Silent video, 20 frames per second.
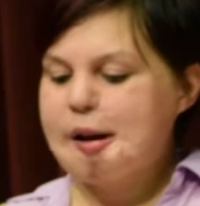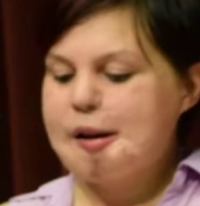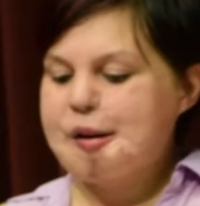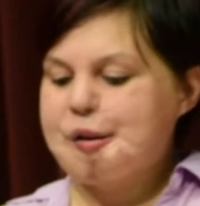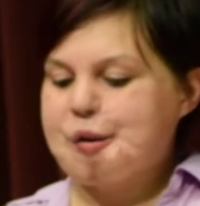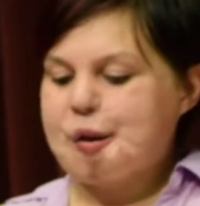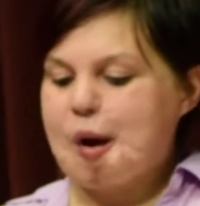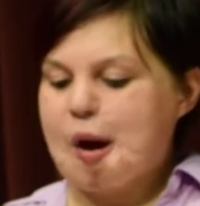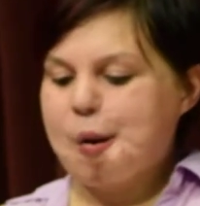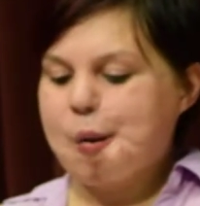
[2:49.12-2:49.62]

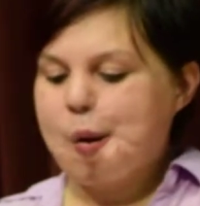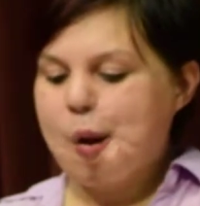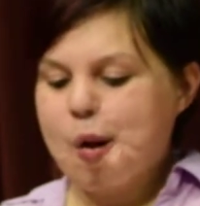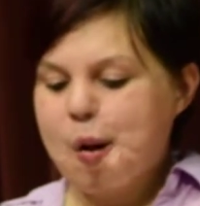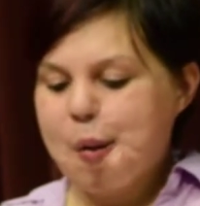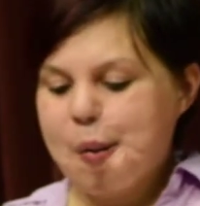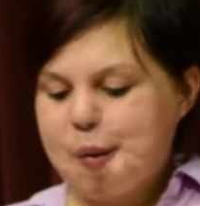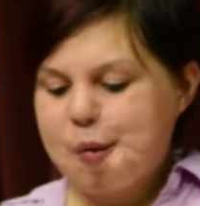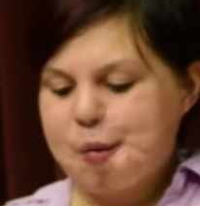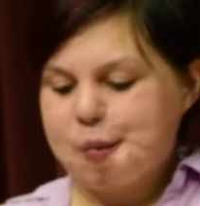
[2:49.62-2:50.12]
So I woke
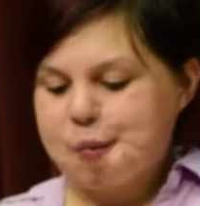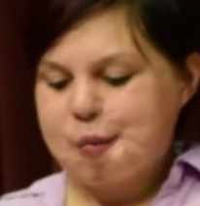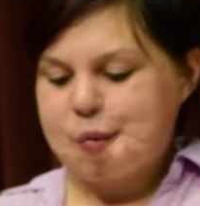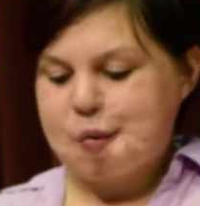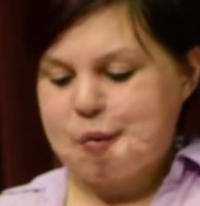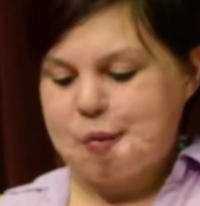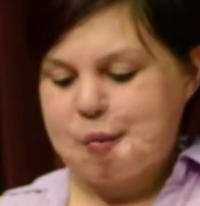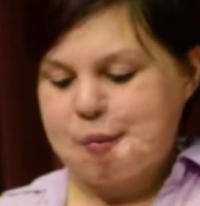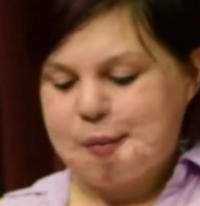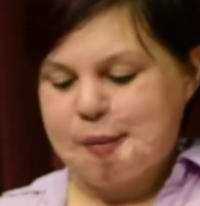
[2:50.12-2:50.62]
up in a
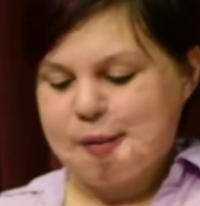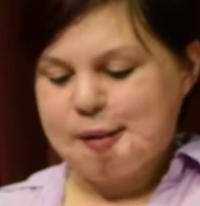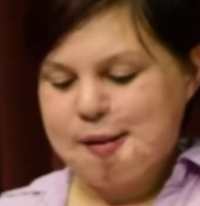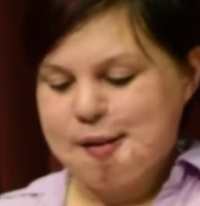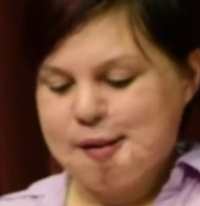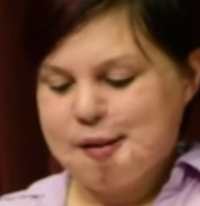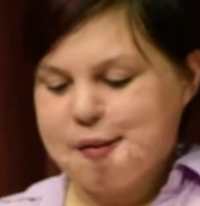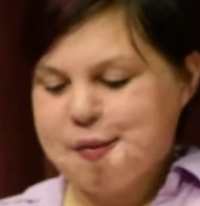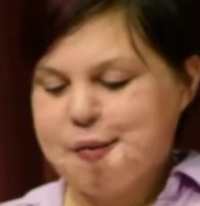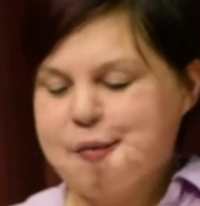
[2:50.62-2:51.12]
room
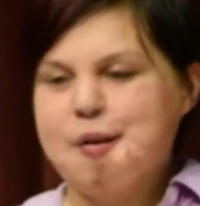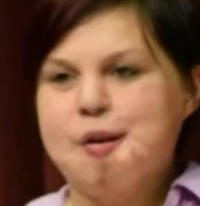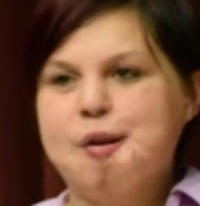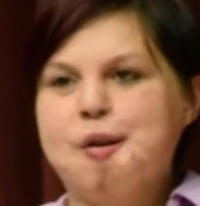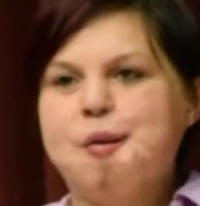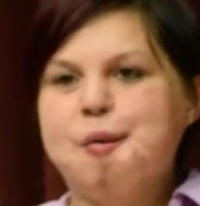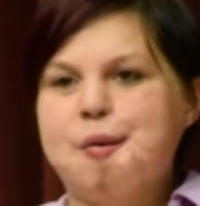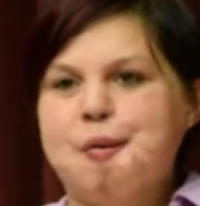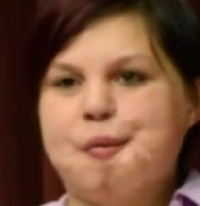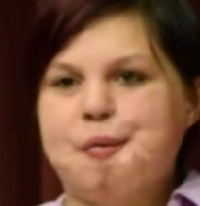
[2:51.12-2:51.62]

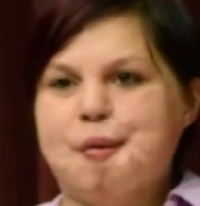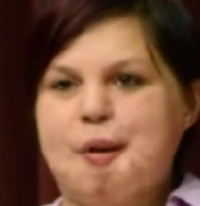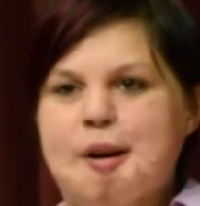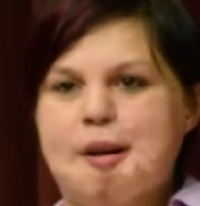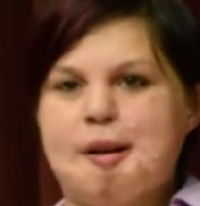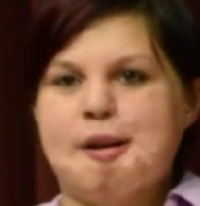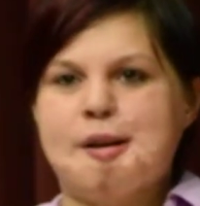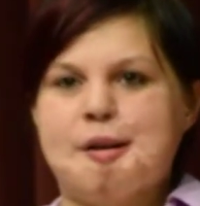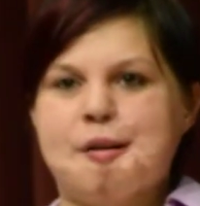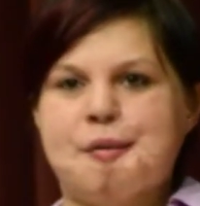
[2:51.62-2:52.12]
filled with
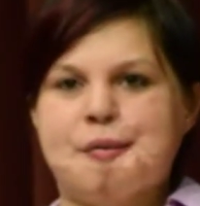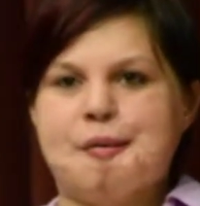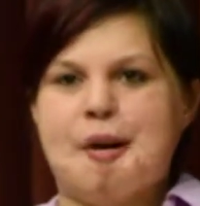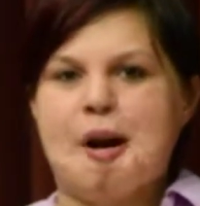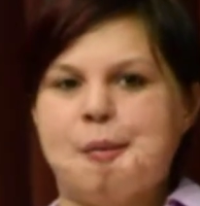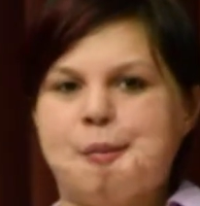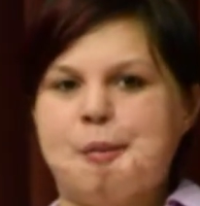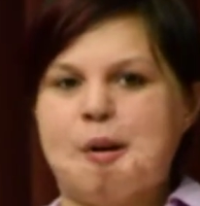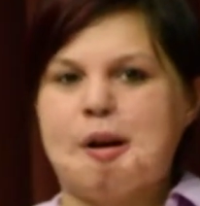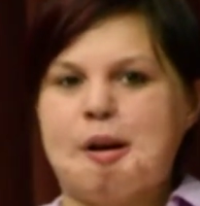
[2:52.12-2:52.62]
friends and
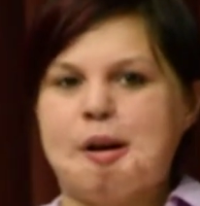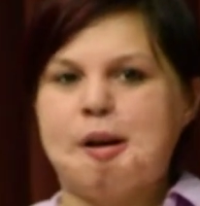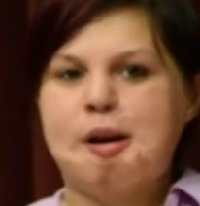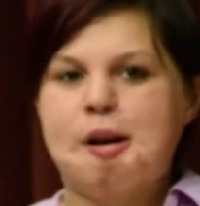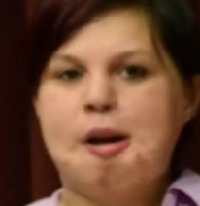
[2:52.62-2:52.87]
family.